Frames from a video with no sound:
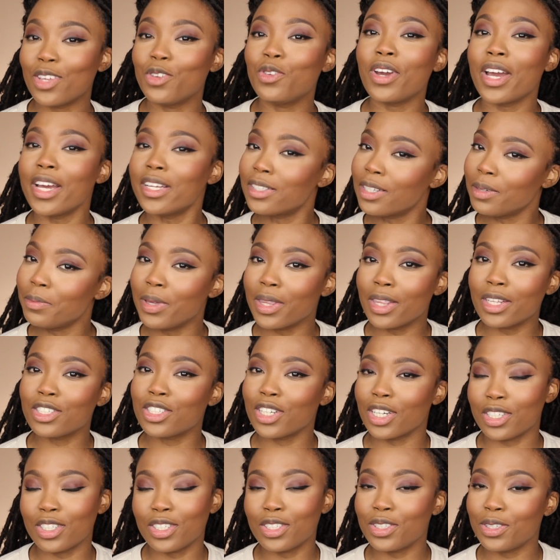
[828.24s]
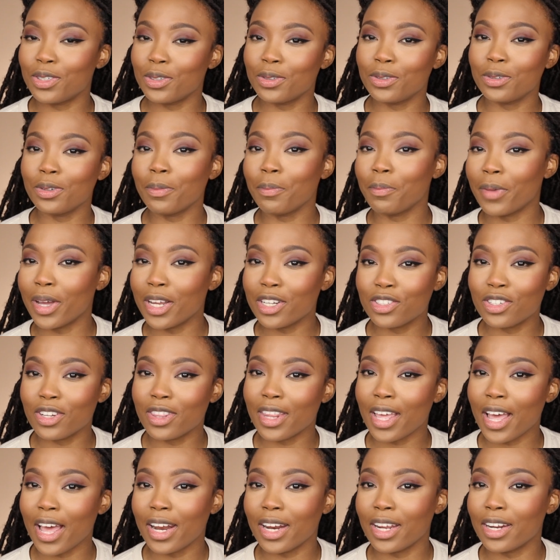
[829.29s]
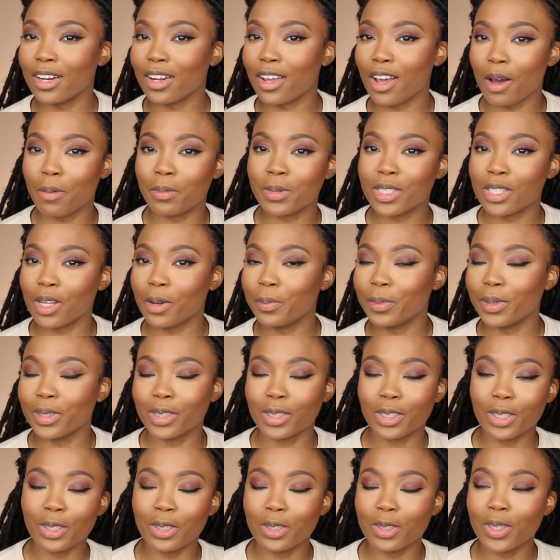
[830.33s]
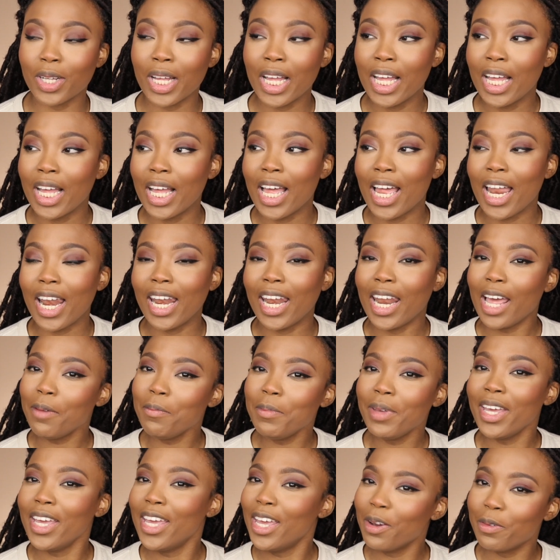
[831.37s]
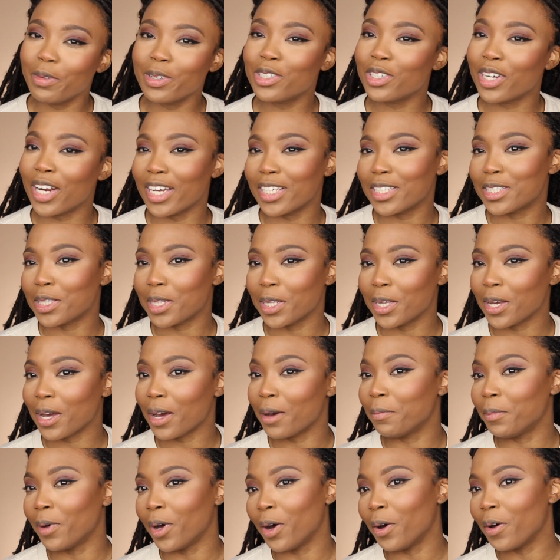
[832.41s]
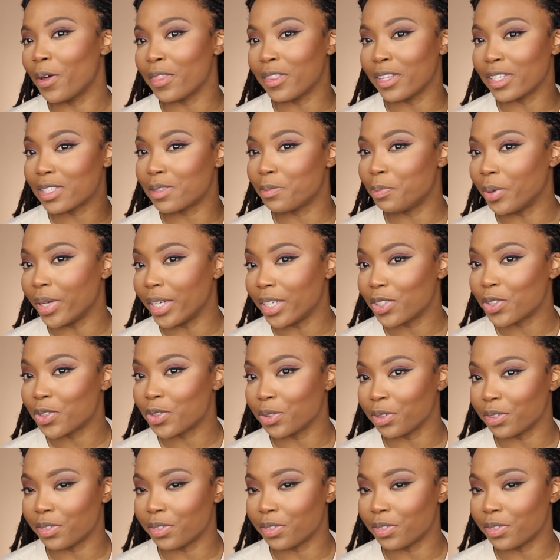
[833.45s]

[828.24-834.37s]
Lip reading: You guys can be the judge too. Mention that in the comments down below. Let me hear what you guys think about this base so